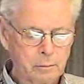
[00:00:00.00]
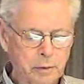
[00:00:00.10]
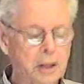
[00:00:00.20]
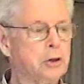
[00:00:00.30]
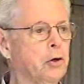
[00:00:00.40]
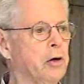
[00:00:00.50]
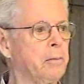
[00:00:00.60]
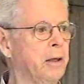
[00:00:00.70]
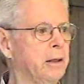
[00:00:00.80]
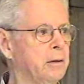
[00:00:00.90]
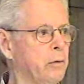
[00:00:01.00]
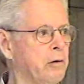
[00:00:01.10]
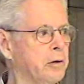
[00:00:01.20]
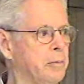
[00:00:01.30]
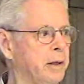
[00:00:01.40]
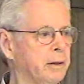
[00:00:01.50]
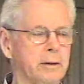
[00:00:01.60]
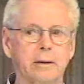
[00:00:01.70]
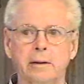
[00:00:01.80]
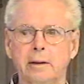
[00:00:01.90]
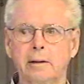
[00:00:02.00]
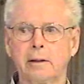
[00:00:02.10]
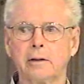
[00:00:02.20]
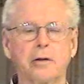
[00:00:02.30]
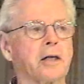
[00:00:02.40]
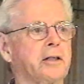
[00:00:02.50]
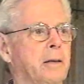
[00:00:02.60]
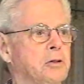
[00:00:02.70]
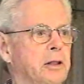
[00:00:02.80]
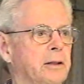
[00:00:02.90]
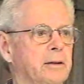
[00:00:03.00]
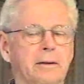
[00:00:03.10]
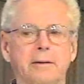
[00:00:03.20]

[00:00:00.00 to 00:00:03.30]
Please join me in welcoming Dr. Epstein.